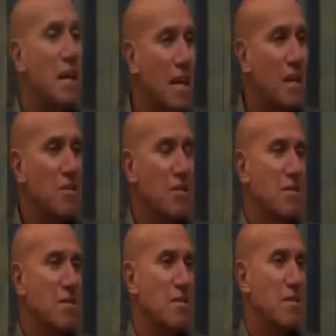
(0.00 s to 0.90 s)

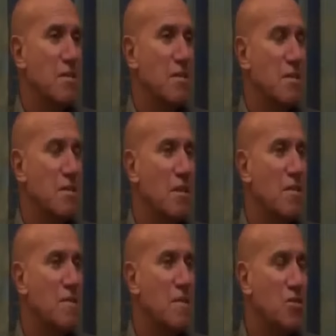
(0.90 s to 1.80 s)
director
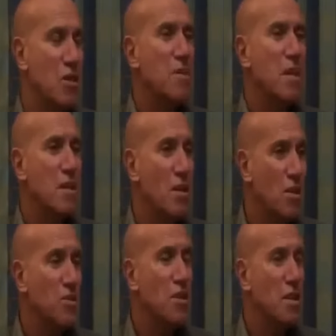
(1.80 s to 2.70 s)
of the German
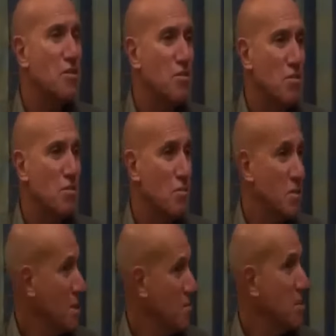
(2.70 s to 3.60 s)
Archaeological Institute who
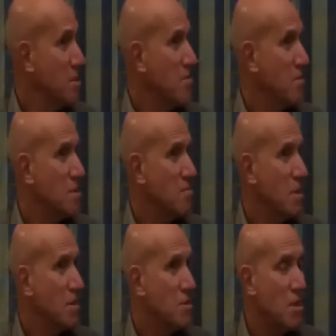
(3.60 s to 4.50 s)
was responsible for the
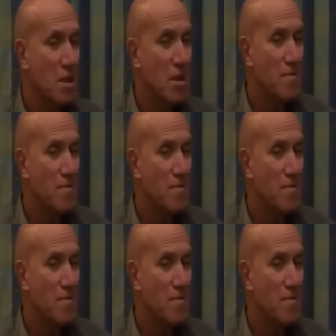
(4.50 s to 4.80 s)
exploration.